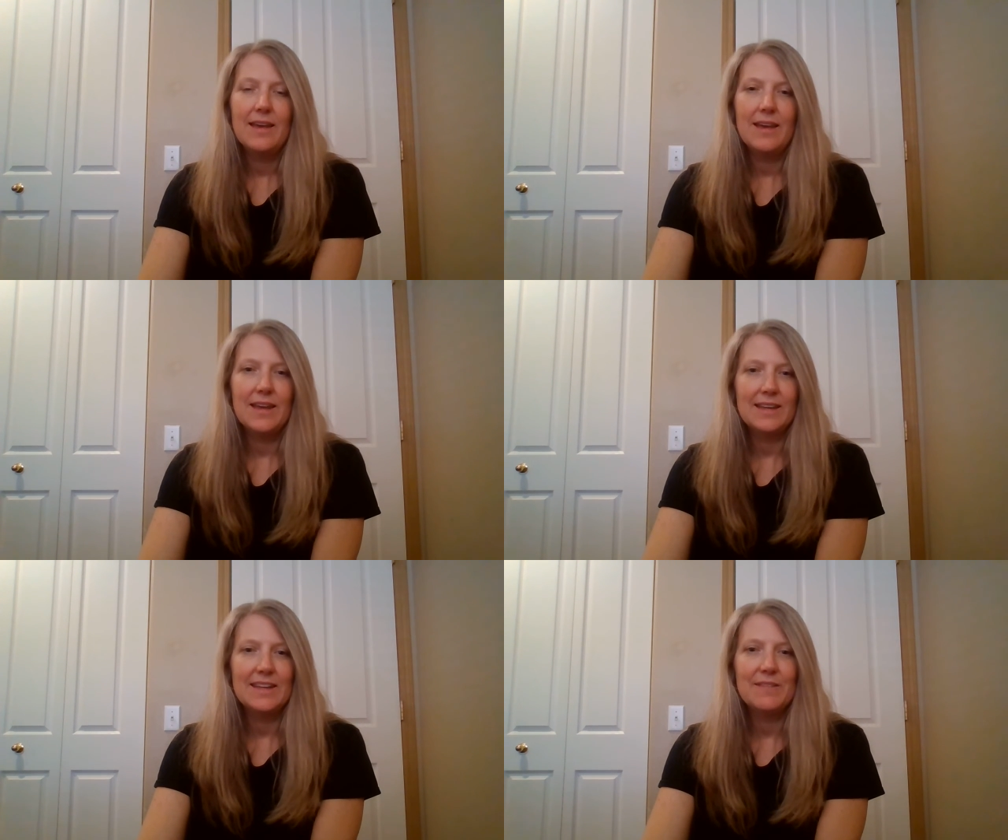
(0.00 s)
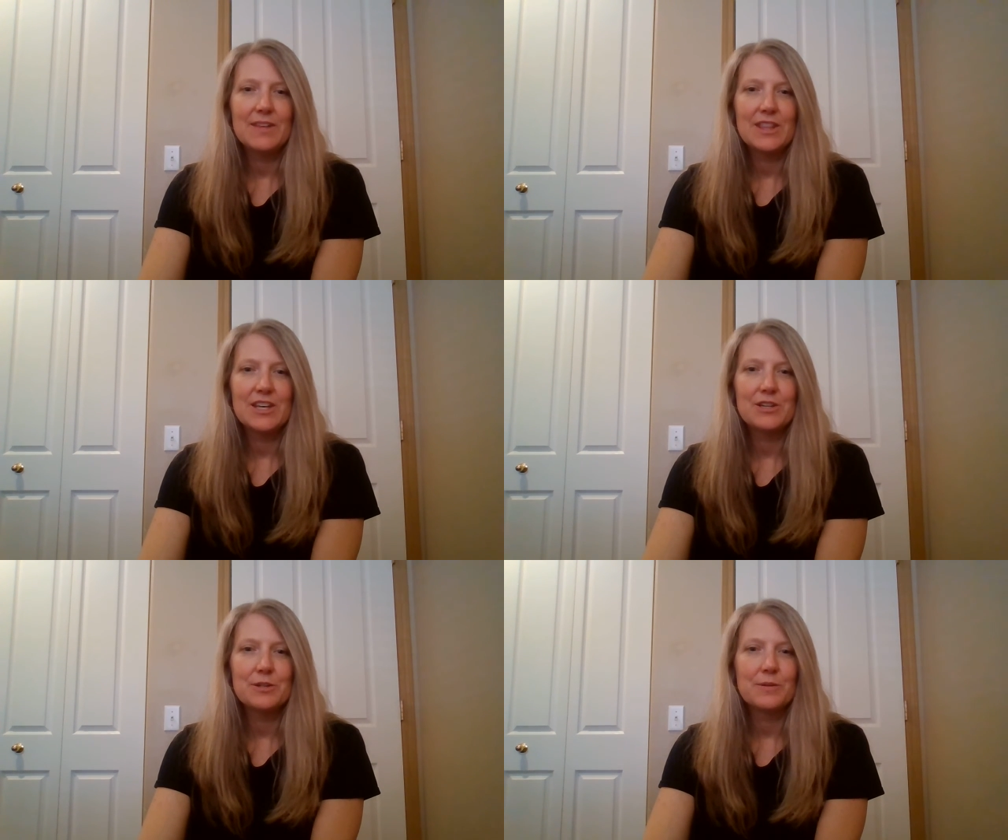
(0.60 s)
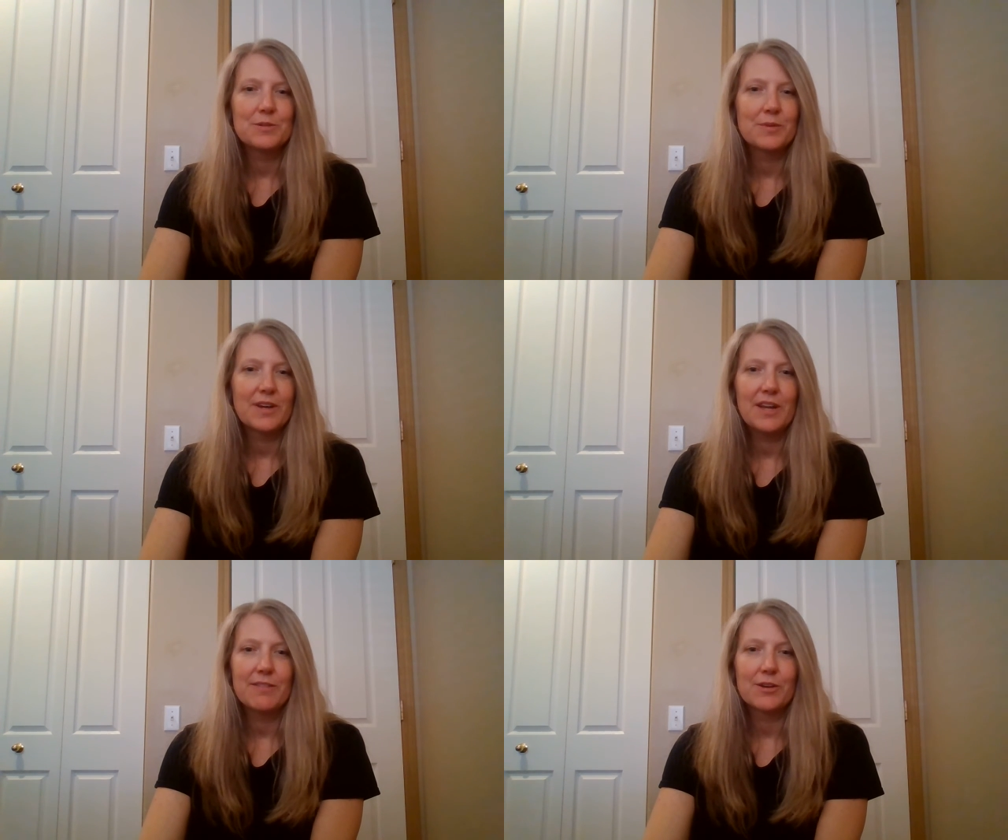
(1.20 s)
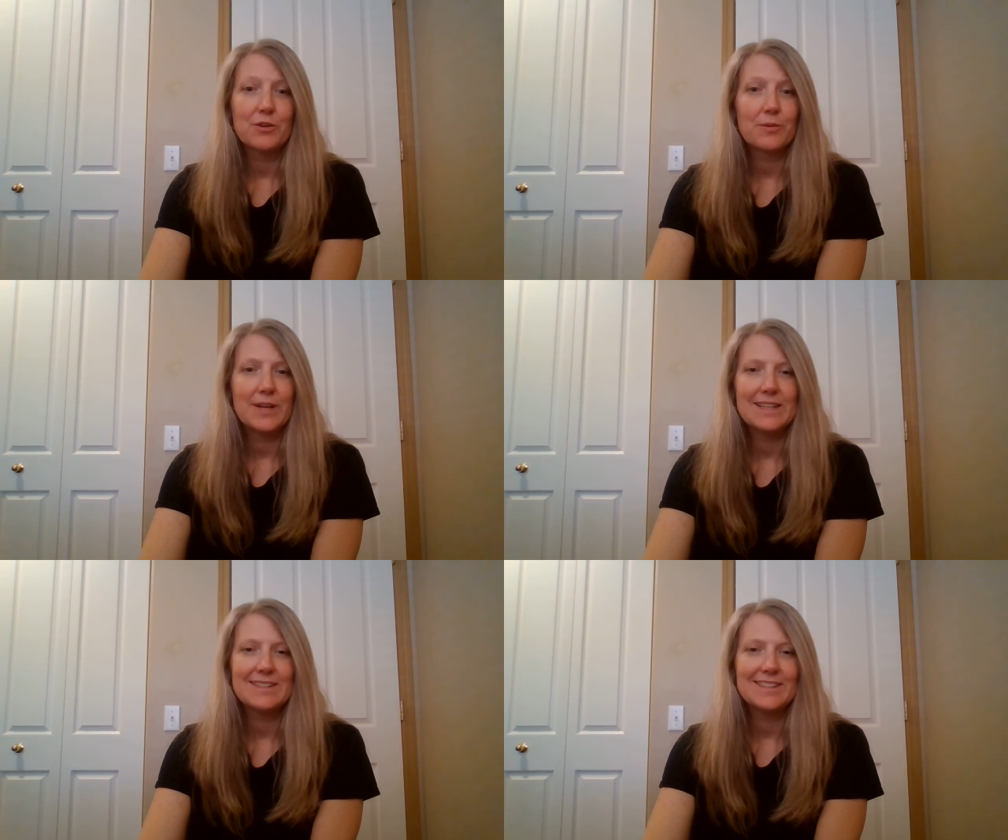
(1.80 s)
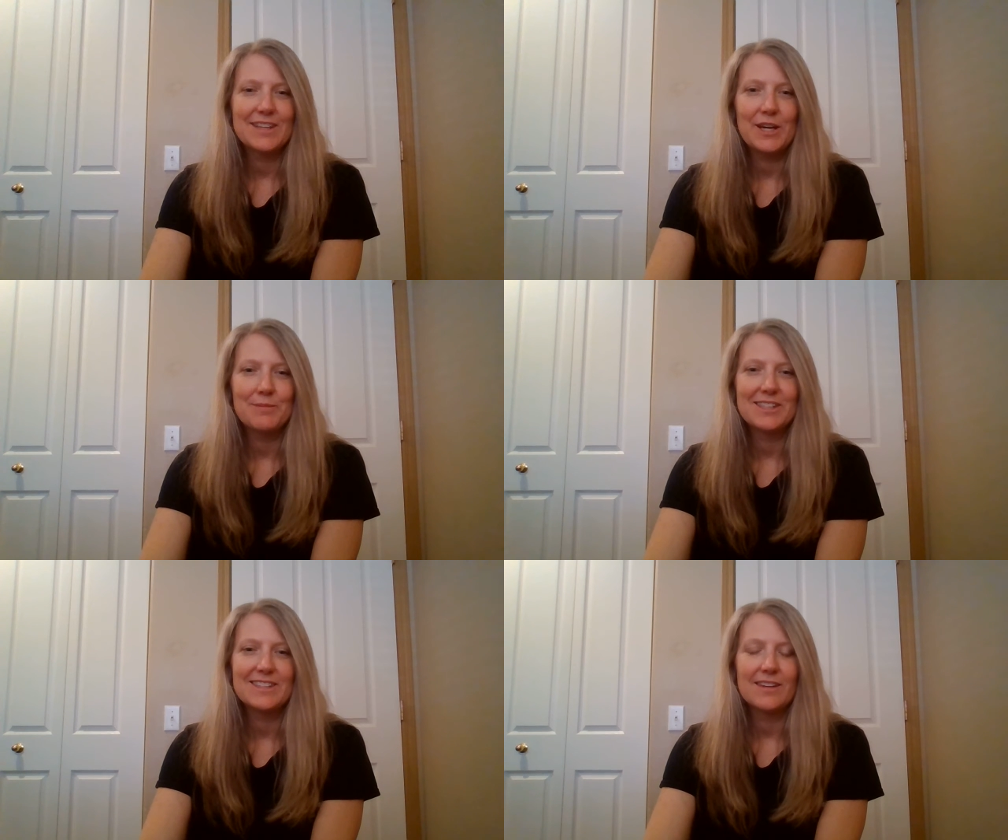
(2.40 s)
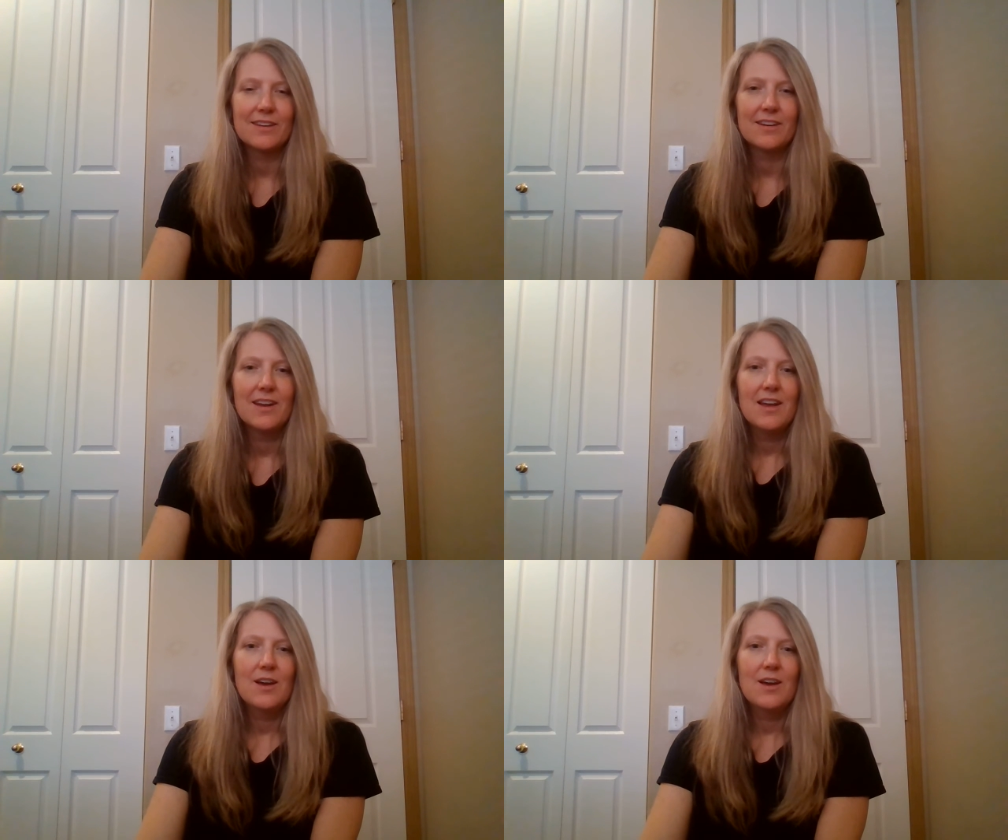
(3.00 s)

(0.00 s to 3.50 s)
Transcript: And even though it's been kind of a crazy time this year,